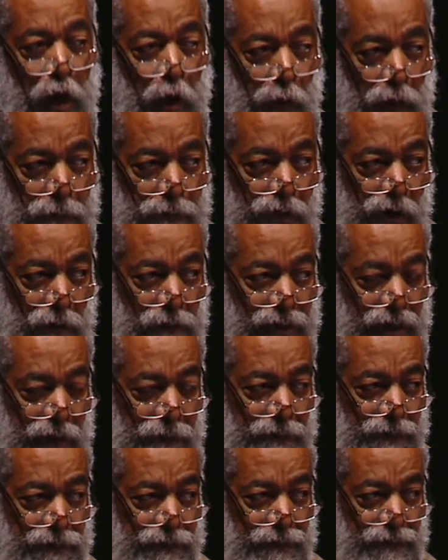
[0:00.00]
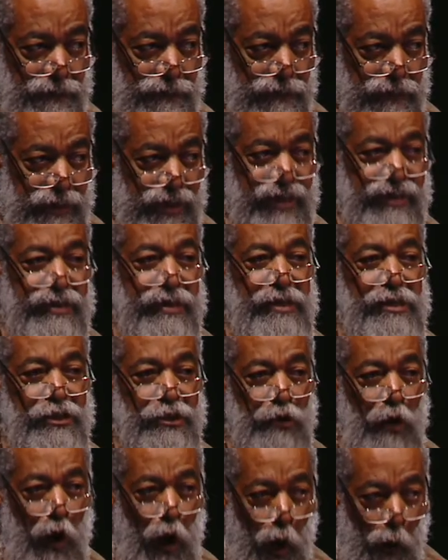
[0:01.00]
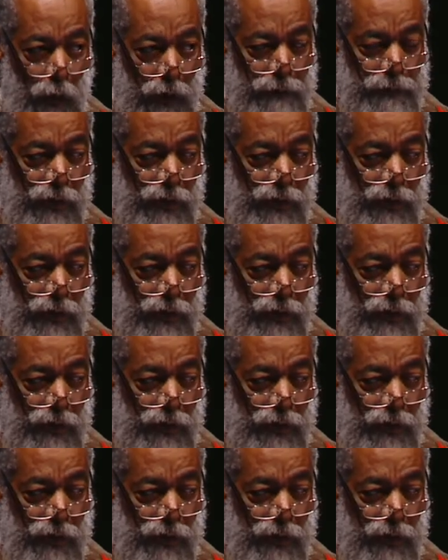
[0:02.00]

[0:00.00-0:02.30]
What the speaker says: our problem. It is our